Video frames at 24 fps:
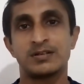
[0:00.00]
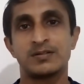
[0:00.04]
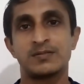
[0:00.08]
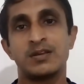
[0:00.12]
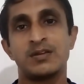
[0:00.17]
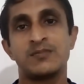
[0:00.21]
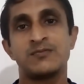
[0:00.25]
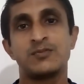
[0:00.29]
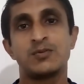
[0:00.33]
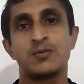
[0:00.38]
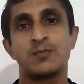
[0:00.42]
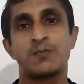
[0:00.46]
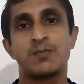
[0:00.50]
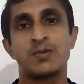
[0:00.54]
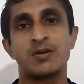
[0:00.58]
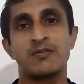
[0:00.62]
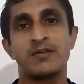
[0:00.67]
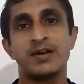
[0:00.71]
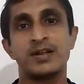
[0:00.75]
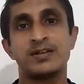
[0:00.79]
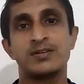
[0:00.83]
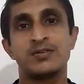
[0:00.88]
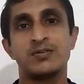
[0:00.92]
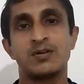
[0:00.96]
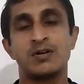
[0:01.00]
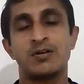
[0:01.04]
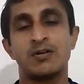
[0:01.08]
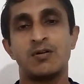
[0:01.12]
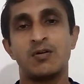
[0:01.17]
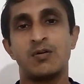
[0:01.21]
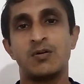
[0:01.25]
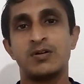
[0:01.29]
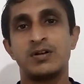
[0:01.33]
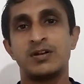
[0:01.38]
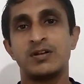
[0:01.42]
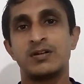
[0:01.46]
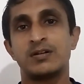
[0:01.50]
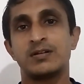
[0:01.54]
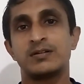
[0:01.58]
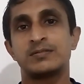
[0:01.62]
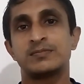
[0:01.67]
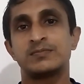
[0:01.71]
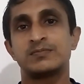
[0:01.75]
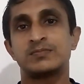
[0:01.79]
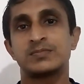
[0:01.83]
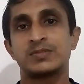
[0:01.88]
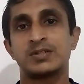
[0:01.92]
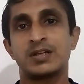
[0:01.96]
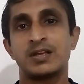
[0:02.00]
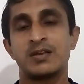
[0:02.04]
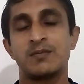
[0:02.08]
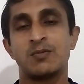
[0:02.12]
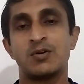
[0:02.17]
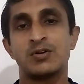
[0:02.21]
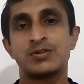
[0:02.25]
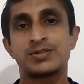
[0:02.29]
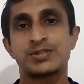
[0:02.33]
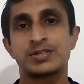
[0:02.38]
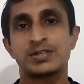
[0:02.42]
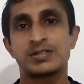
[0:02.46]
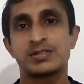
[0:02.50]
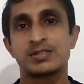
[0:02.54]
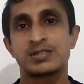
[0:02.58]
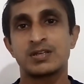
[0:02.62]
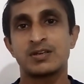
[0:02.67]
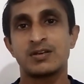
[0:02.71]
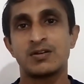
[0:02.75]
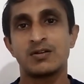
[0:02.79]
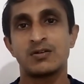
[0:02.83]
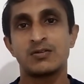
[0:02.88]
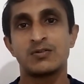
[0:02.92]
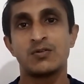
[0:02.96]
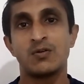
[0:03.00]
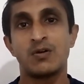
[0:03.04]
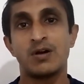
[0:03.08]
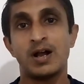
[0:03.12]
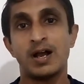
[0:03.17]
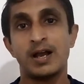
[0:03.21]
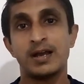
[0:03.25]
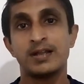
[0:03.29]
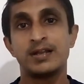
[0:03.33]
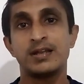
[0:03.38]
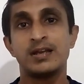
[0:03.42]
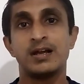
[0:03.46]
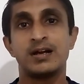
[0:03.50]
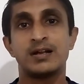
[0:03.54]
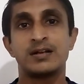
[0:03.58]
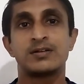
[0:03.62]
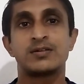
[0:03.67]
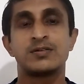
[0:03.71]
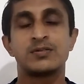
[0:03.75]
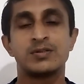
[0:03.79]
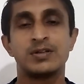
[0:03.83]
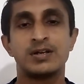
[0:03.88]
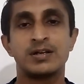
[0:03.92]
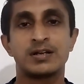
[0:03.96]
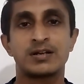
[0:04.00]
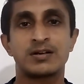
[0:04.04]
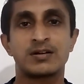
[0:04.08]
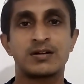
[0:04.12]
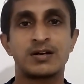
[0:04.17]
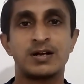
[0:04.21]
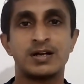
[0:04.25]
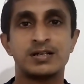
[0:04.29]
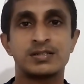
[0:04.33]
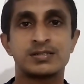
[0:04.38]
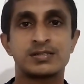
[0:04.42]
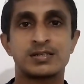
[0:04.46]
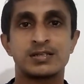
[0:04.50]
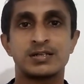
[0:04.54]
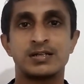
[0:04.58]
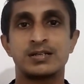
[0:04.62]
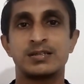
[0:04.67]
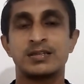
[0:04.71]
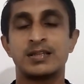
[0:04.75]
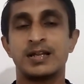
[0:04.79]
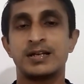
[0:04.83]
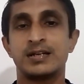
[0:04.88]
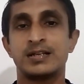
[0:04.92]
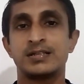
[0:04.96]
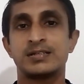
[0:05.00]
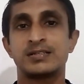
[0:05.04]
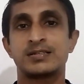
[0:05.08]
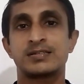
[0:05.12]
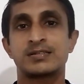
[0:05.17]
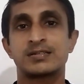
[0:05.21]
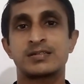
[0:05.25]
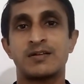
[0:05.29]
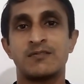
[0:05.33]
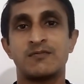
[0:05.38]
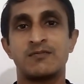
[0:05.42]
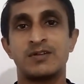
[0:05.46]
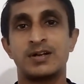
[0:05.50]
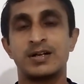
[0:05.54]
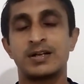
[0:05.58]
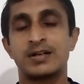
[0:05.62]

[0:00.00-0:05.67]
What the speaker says: If you provide your own emotions, your idea to the answer, that is somewhat